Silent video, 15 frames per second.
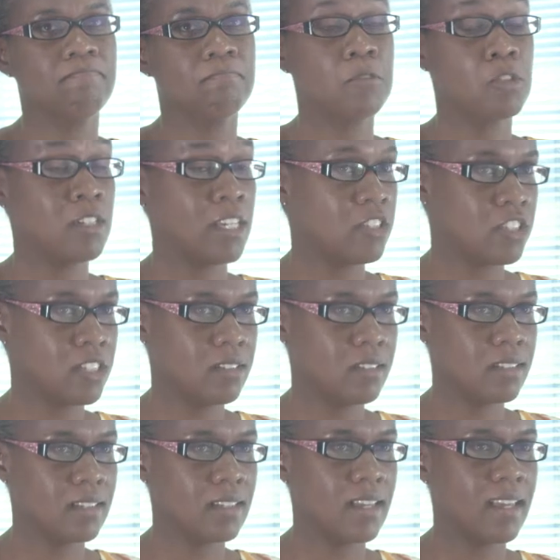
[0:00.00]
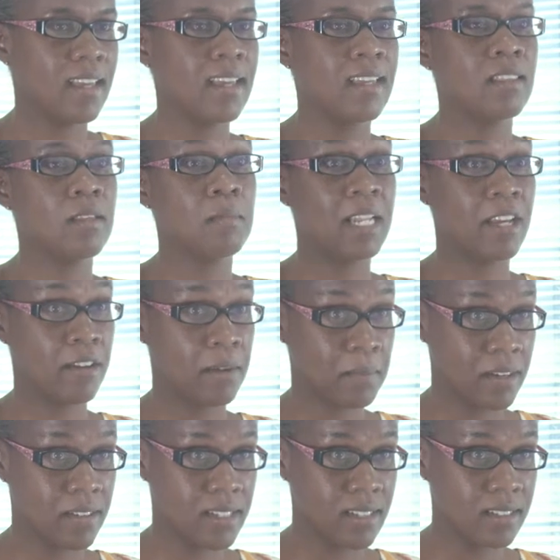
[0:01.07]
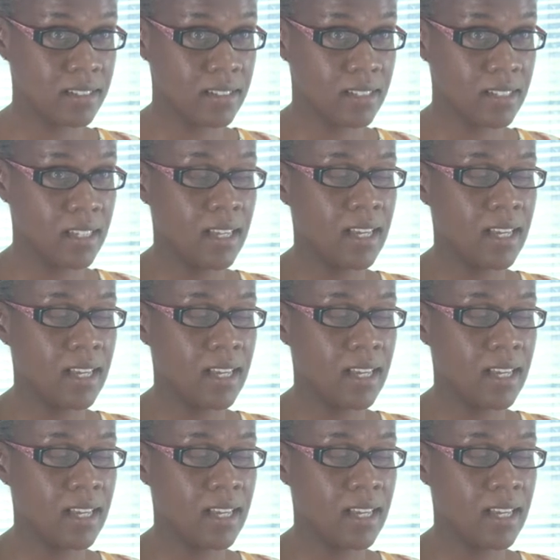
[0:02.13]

mutations in the malaria parasite.